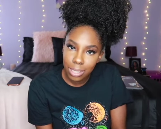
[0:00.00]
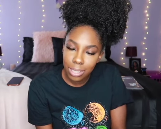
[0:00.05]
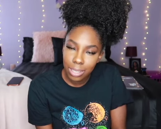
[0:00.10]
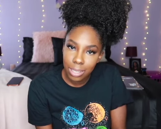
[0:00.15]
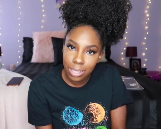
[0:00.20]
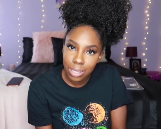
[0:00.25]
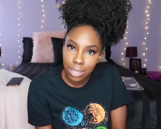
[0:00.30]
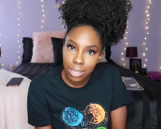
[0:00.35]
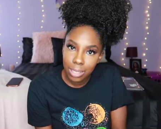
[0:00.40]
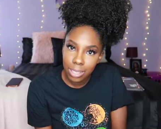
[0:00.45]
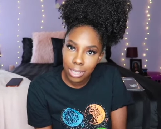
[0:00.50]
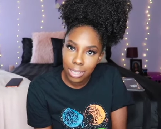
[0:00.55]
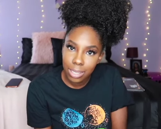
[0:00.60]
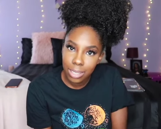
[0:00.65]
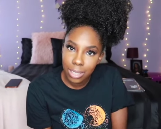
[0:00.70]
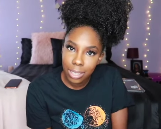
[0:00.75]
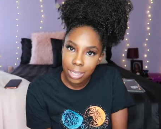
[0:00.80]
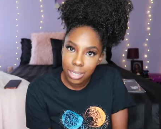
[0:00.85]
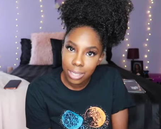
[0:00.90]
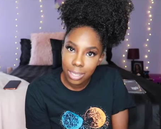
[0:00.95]

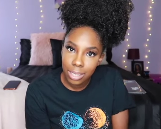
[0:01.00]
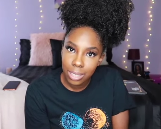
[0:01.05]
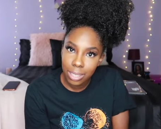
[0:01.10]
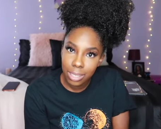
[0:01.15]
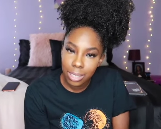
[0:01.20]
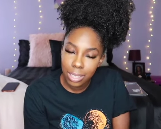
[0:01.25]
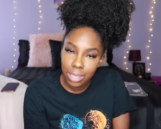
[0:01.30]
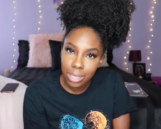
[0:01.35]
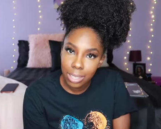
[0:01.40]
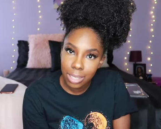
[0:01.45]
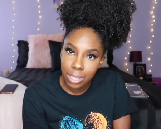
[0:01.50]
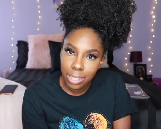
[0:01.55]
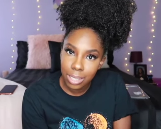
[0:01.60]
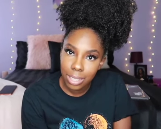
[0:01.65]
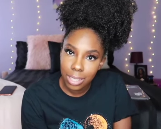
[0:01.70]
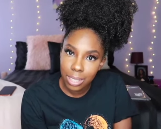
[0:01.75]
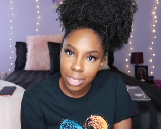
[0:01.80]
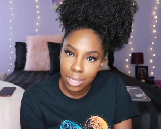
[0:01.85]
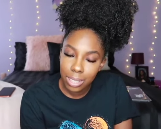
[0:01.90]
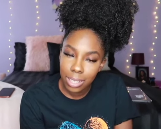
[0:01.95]

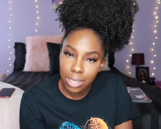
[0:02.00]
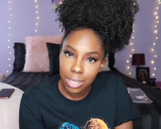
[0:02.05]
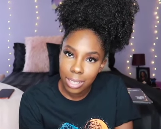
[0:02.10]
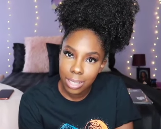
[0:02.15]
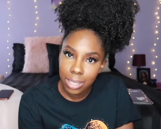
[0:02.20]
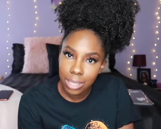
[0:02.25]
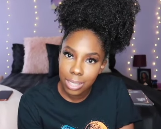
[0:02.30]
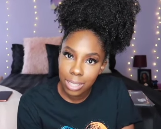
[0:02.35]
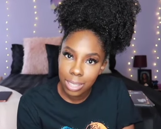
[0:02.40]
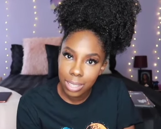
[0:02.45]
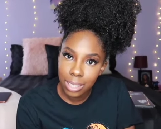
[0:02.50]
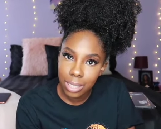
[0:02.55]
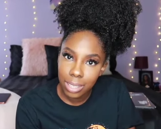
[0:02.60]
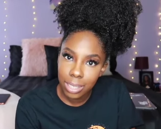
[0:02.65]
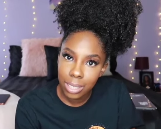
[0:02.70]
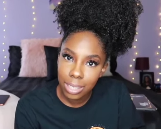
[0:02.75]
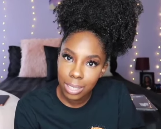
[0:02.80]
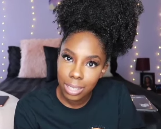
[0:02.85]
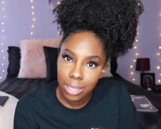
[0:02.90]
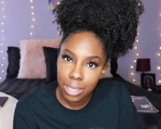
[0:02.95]

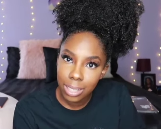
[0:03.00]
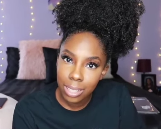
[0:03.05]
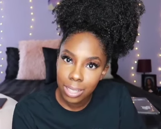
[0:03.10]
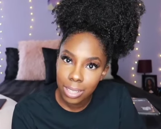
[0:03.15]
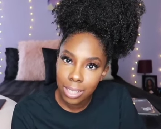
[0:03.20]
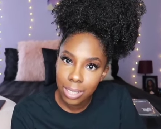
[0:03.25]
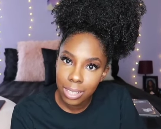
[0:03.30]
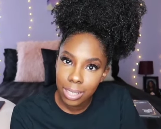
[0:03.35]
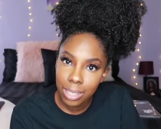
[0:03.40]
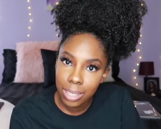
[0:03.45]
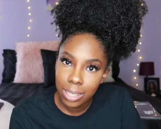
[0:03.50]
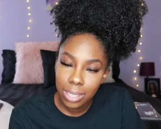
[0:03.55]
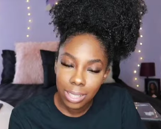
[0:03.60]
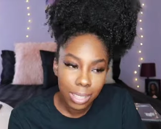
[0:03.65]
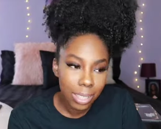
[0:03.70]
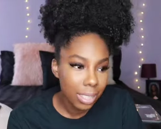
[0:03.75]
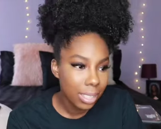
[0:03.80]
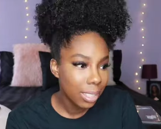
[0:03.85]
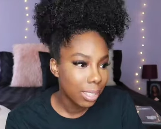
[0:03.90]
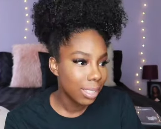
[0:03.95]

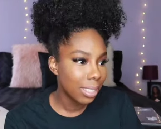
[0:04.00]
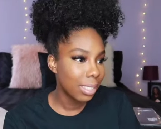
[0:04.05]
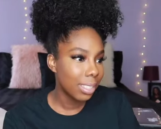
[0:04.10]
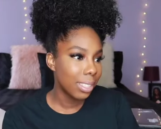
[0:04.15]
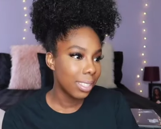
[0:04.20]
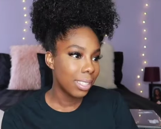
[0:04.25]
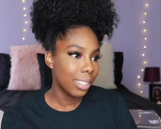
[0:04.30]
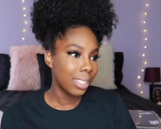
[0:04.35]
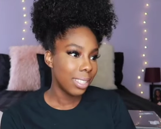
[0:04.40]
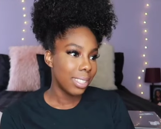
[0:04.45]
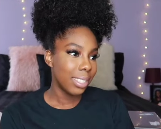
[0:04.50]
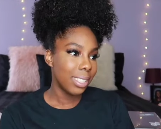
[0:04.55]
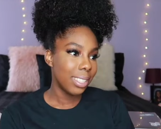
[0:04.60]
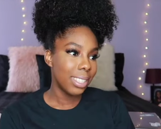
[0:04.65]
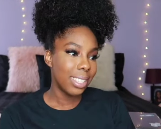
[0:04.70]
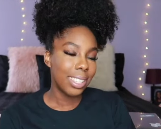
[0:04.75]
No one is speaking in this clip.